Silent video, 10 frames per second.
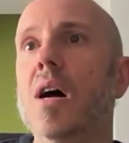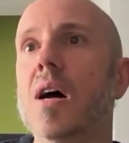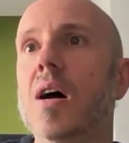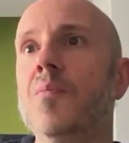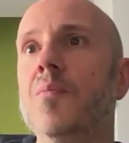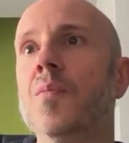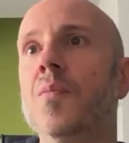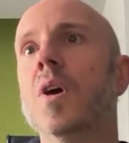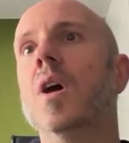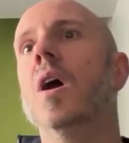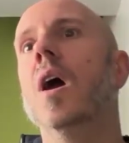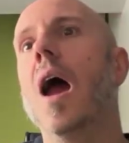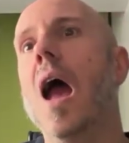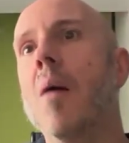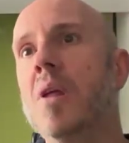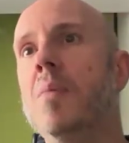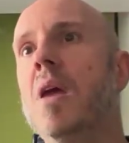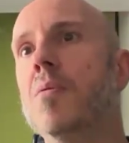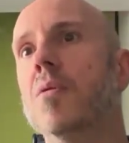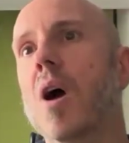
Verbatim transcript: Um, how many people?